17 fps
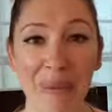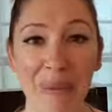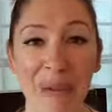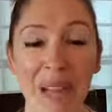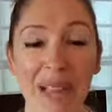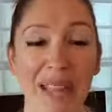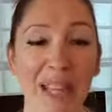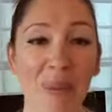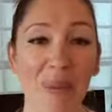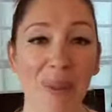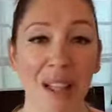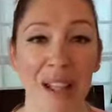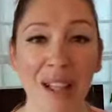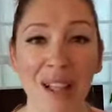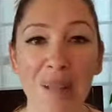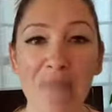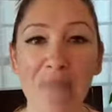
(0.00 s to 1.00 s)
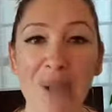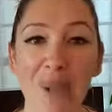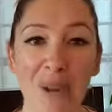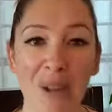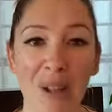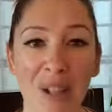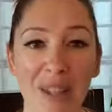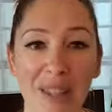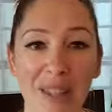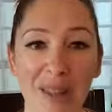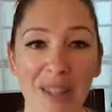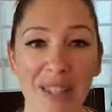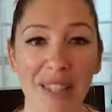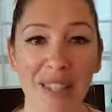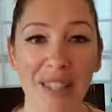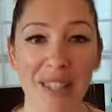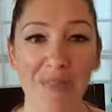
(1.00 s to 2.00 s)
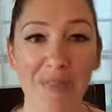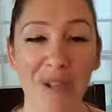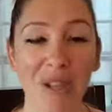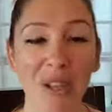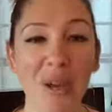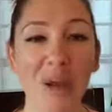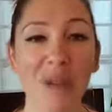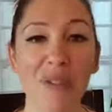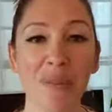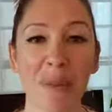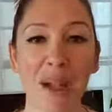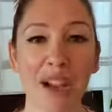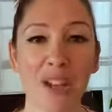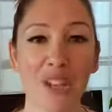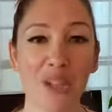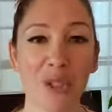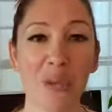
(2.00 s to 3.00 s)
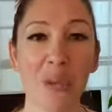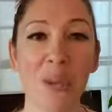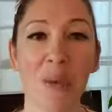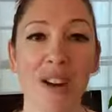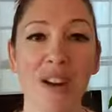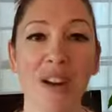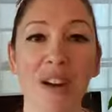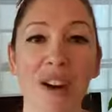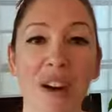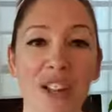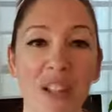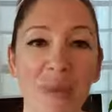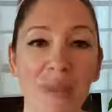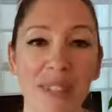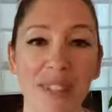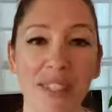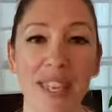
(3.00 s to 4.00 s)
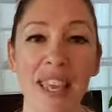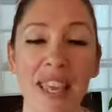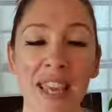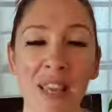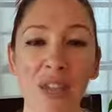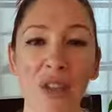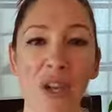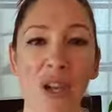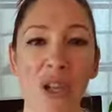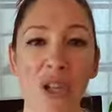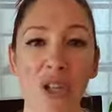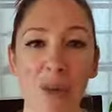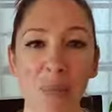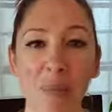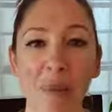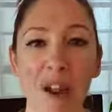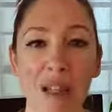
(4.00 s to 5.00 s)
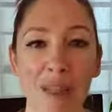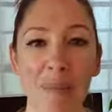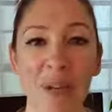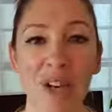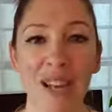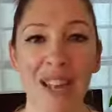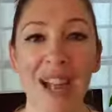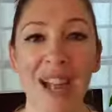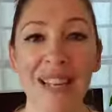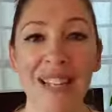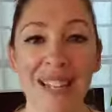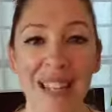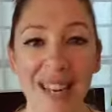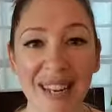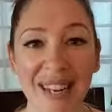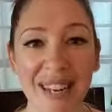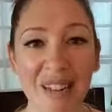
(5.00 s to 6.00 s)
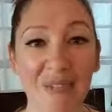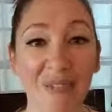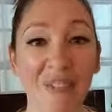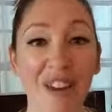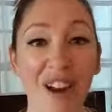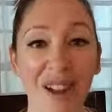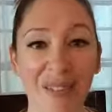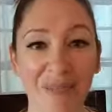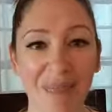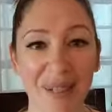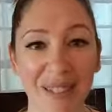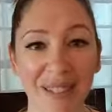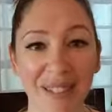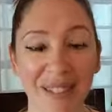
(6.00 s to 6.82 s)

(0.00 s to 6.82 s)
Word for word: right? He will help you in all of those things, but it goes back to where are you seeking your primary identity from?